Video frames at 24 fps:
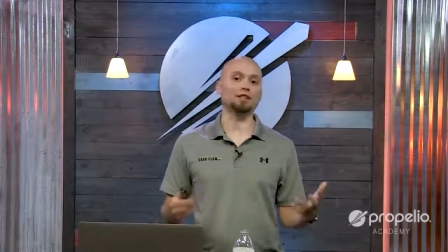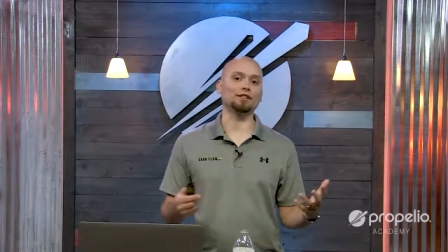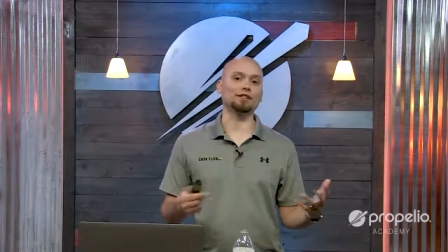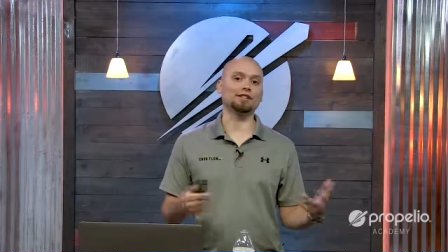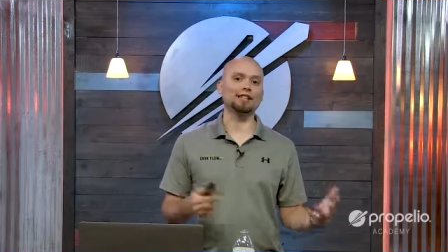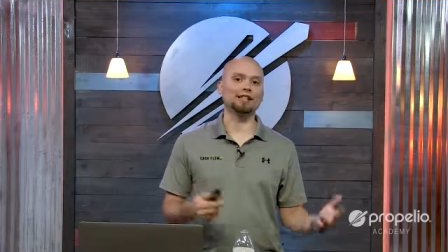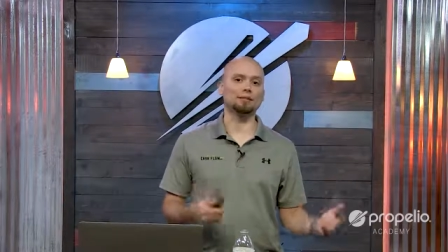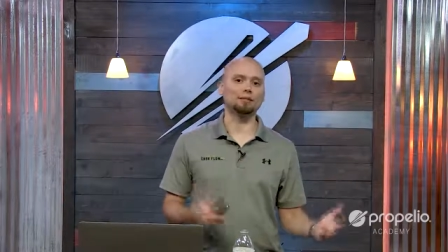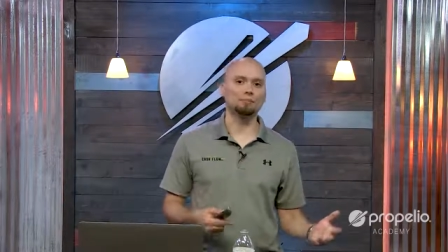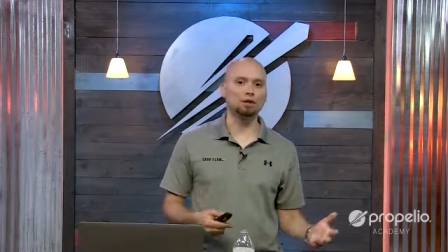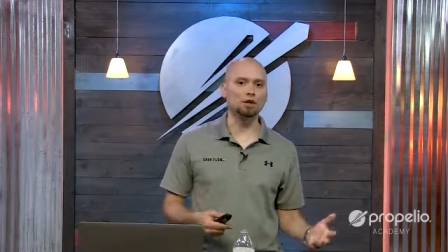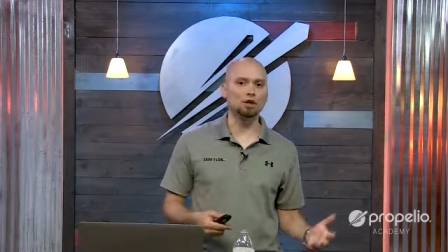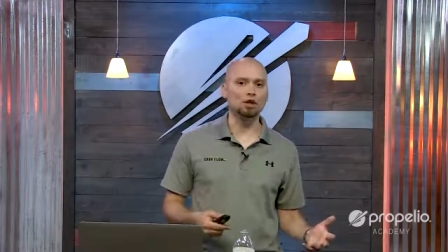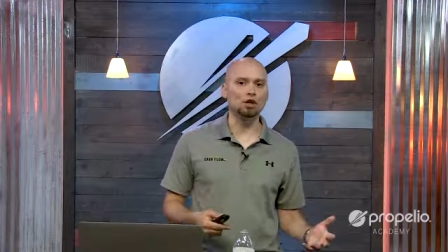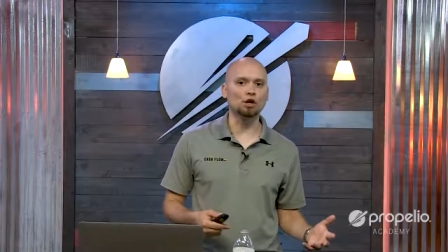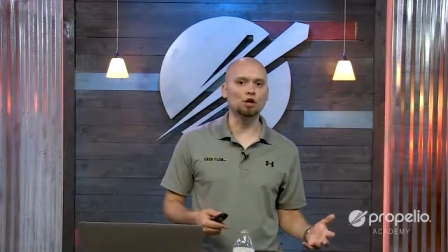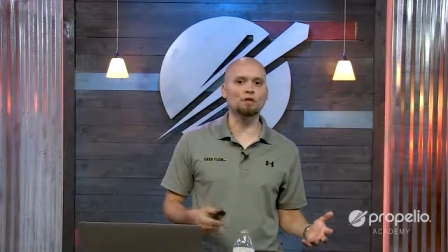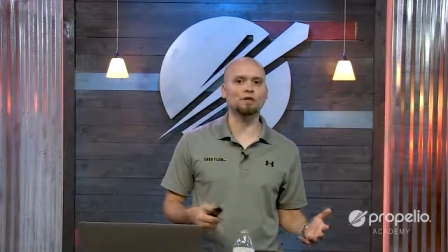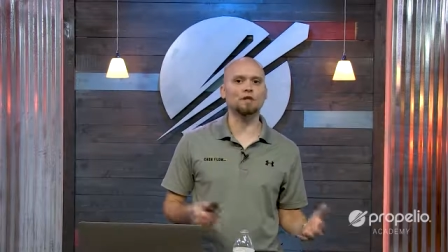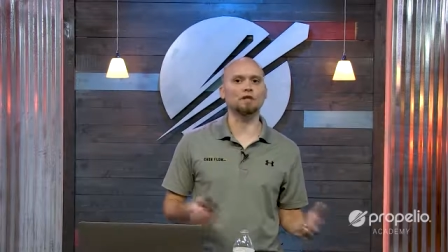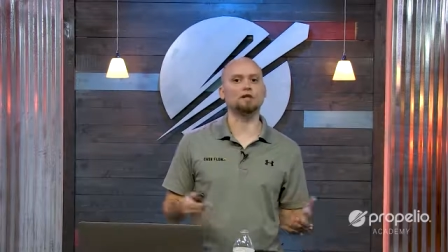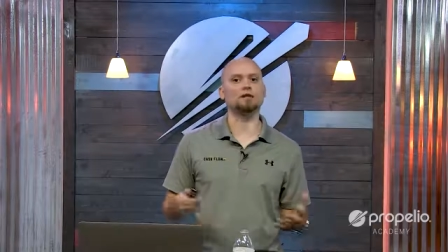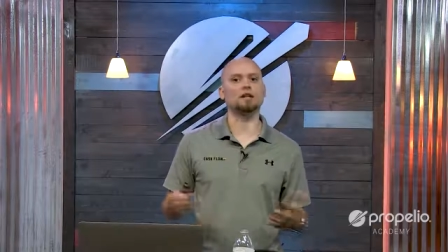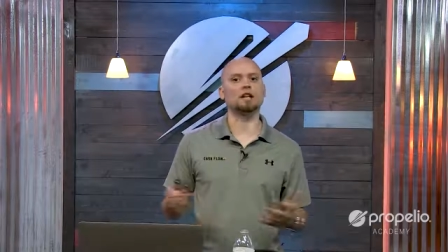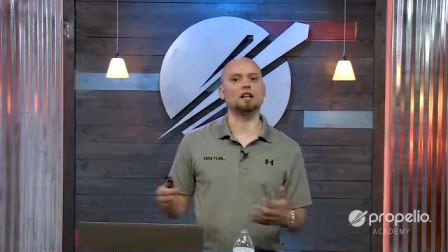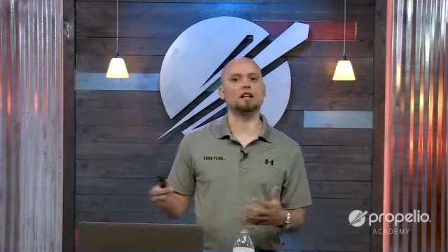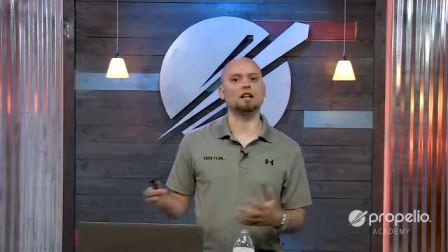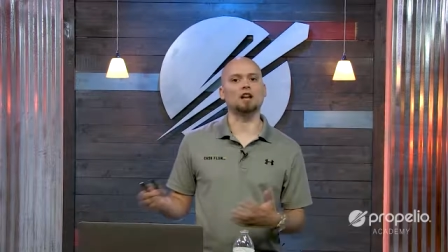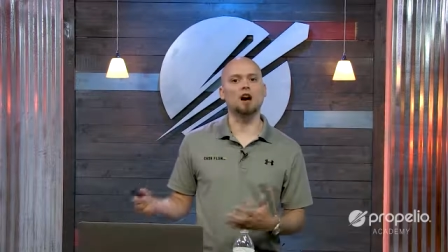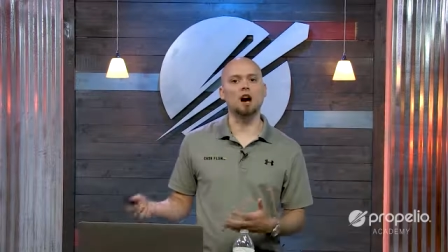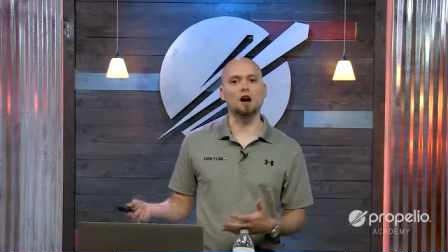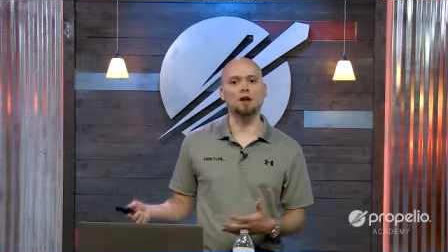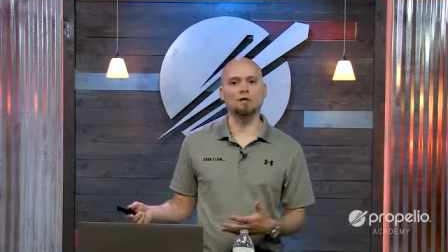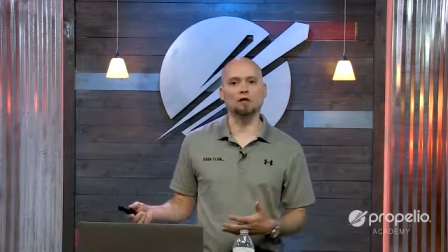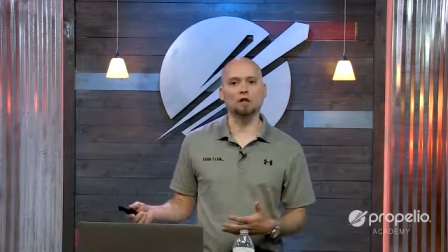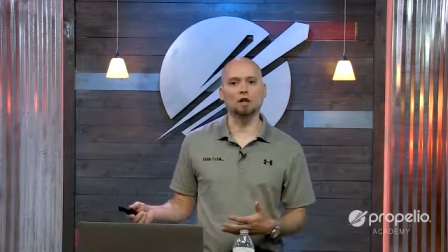you need to move and you've got an
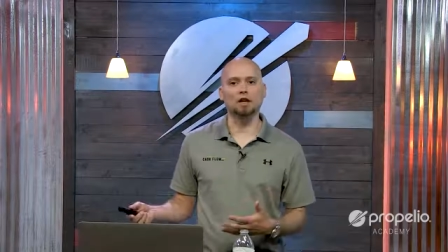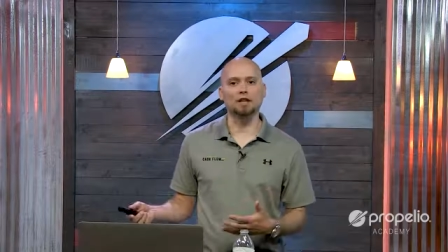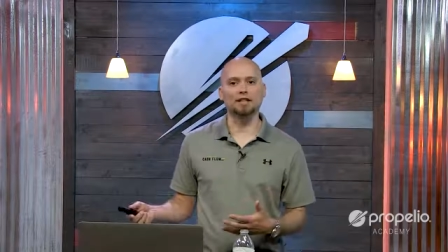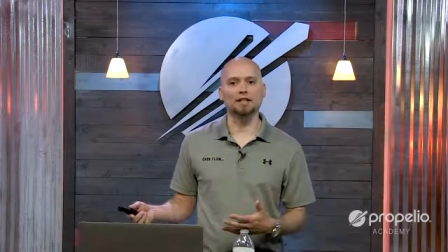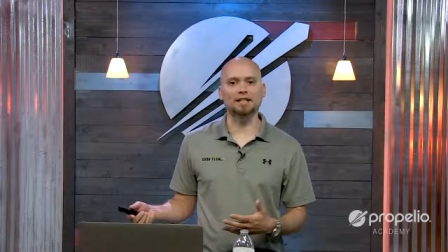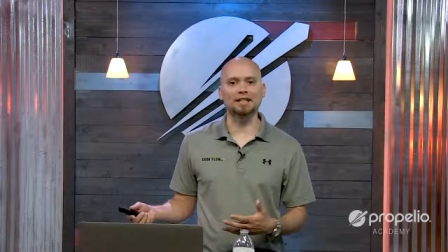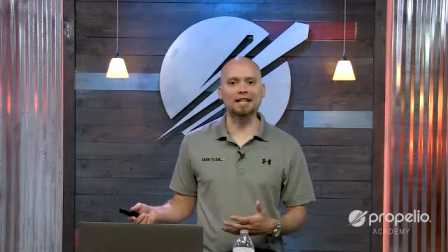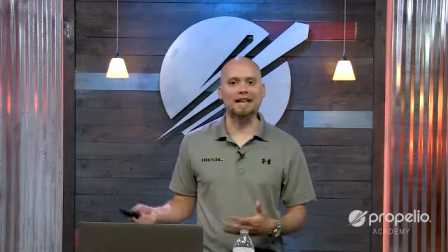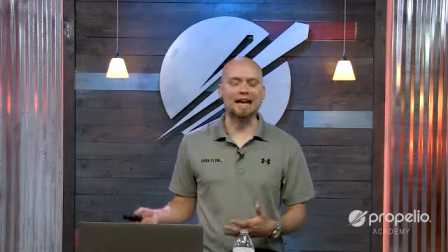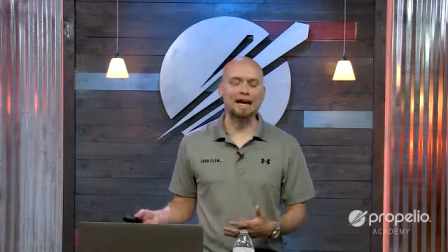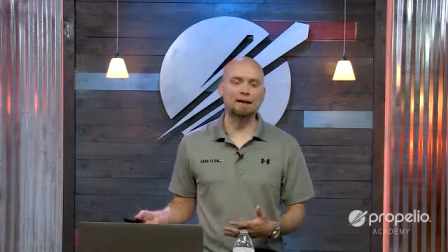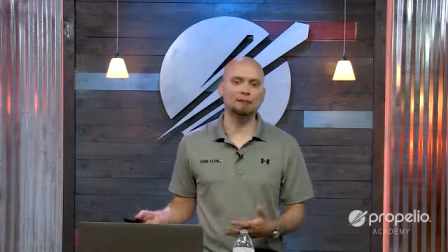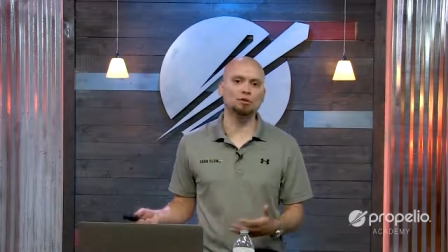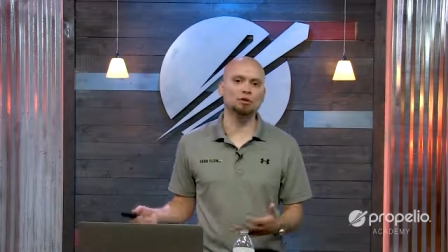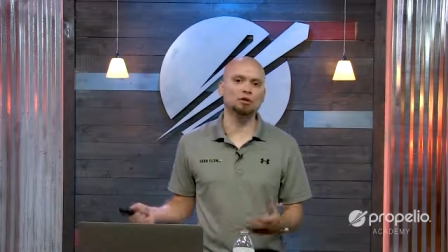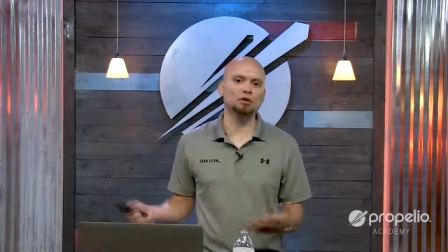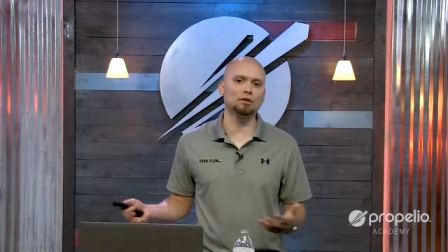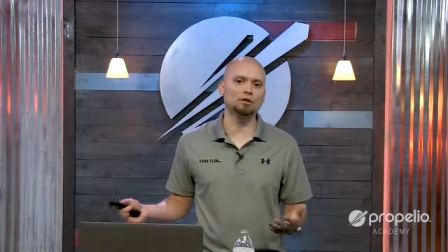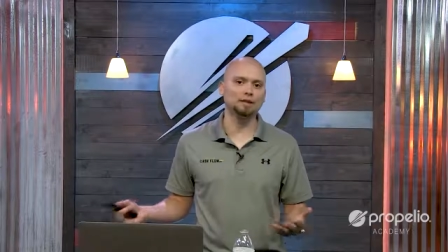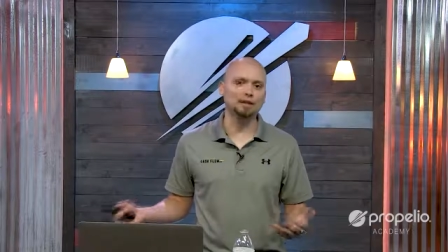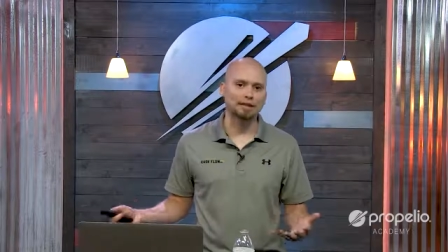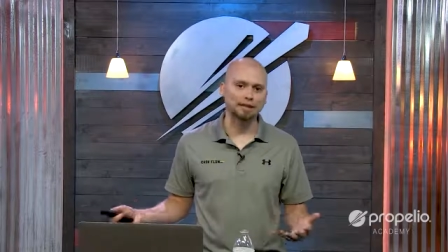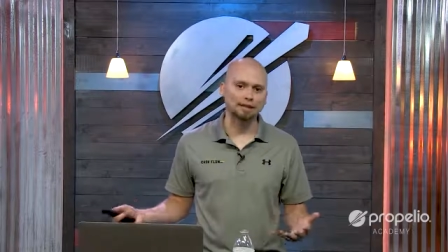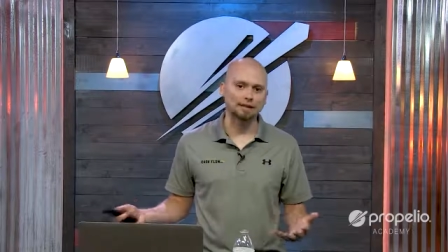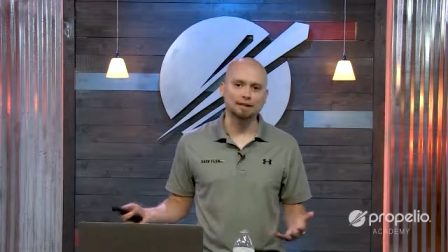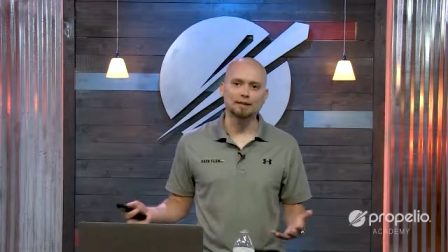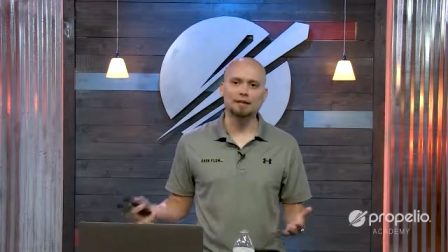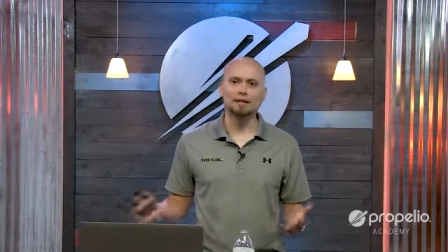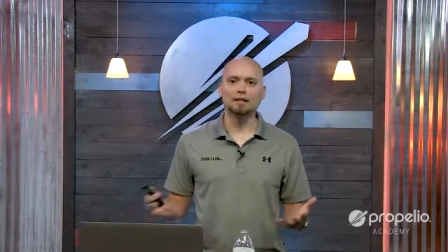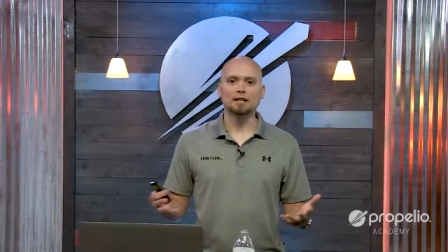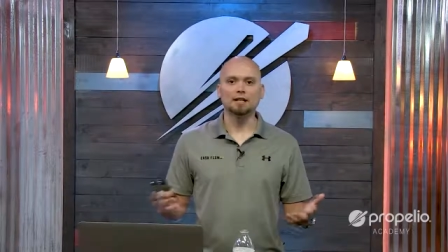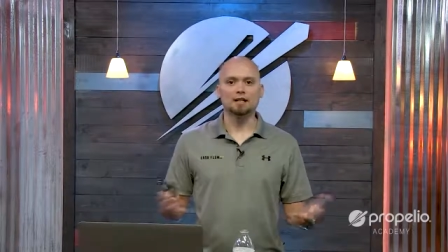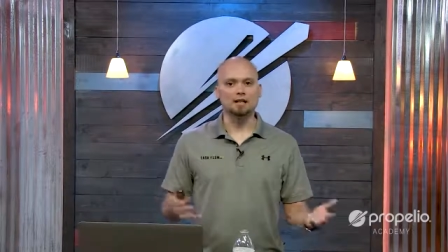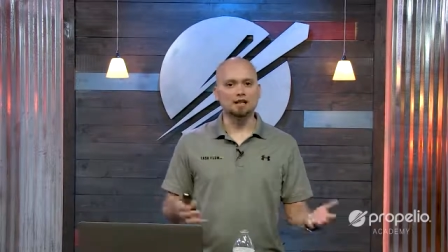offer on the table that,